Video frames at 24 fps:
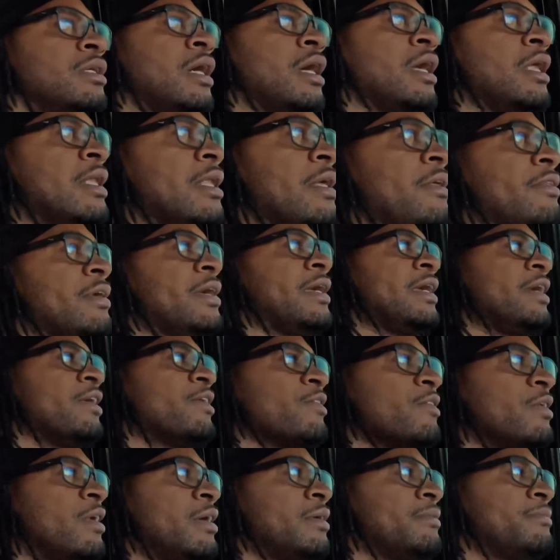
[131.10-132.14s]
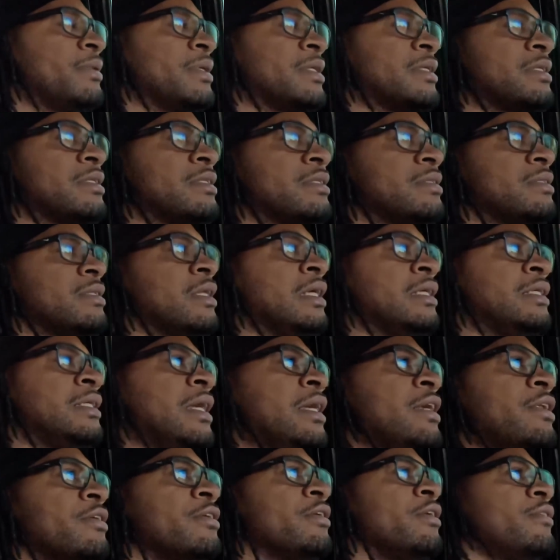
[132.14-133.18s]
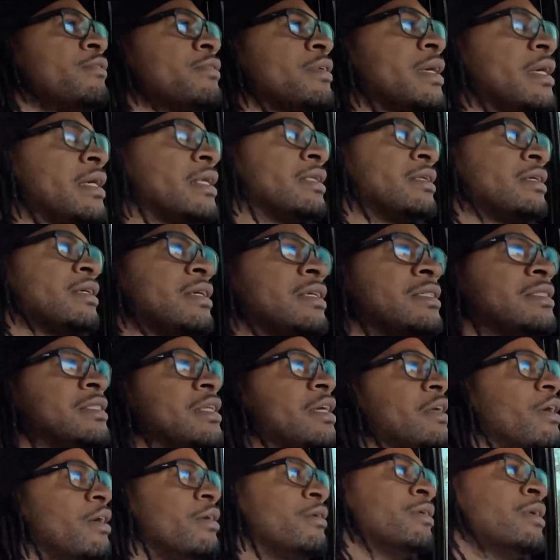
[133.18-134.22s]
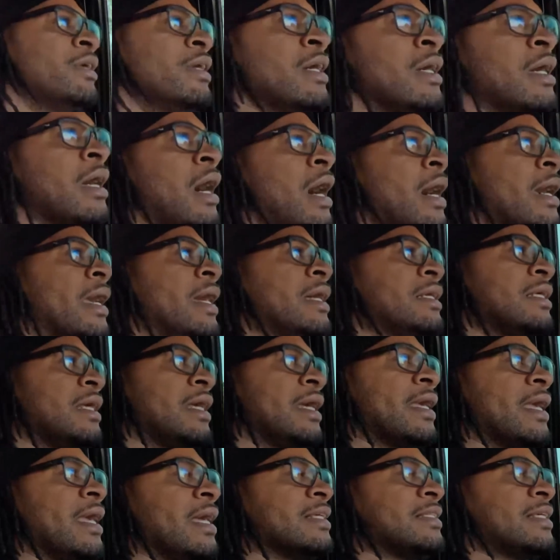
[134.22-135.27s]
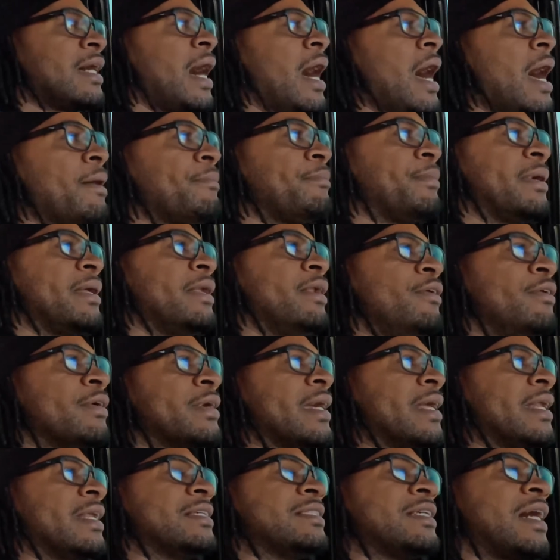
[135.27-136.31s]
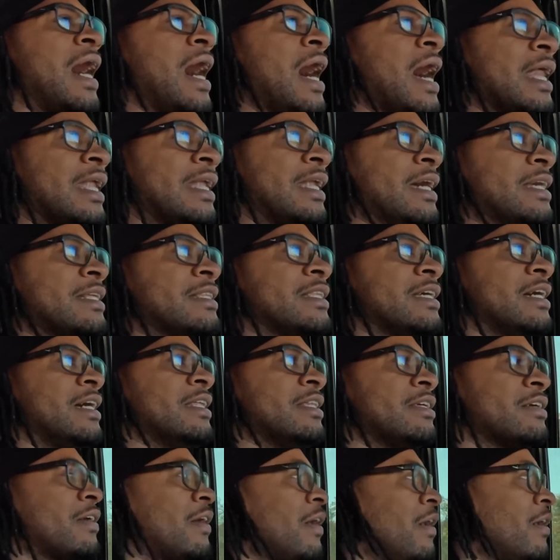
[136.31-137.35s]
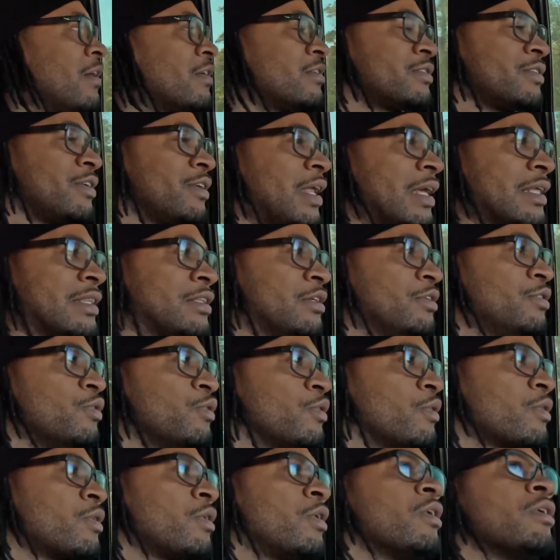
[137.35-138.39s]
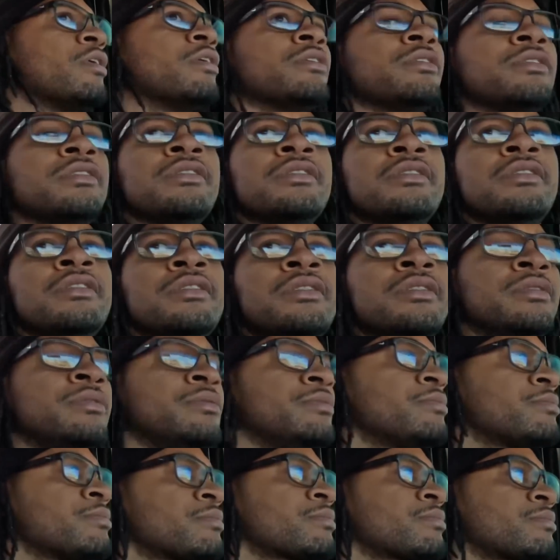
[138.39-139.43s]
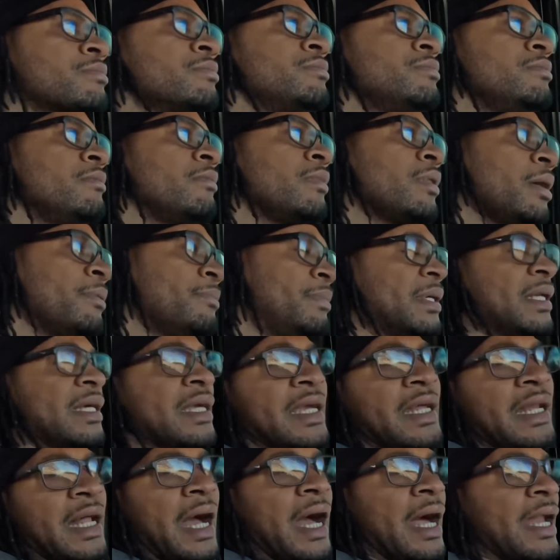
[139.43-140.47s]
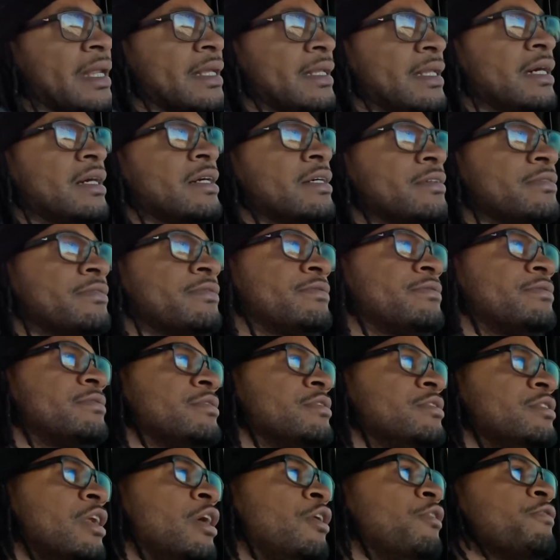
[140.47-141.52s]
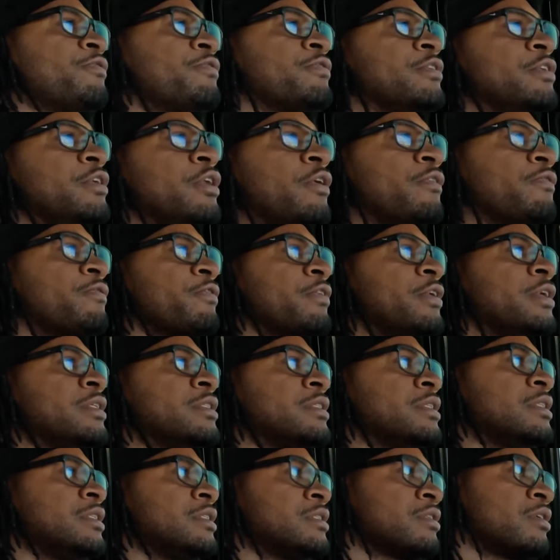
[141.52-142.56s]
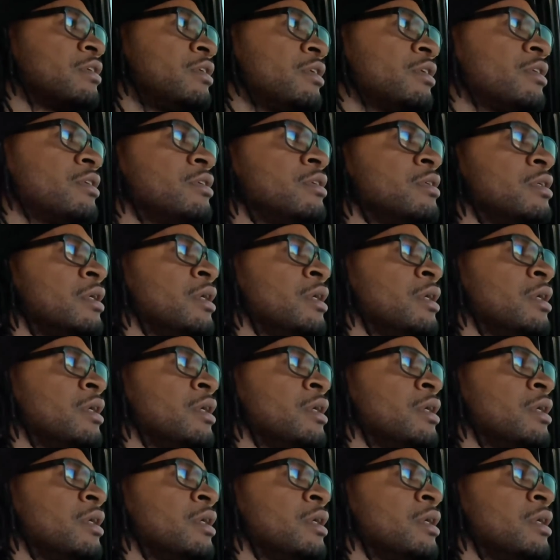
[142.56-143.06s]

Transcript: and leave the heater on, but this heater don't get, it still don't, I guess it gets hot, but it don't get as hot like the other cars or like the newer cars. But it get hot enough. You don't you don't freeze in this car.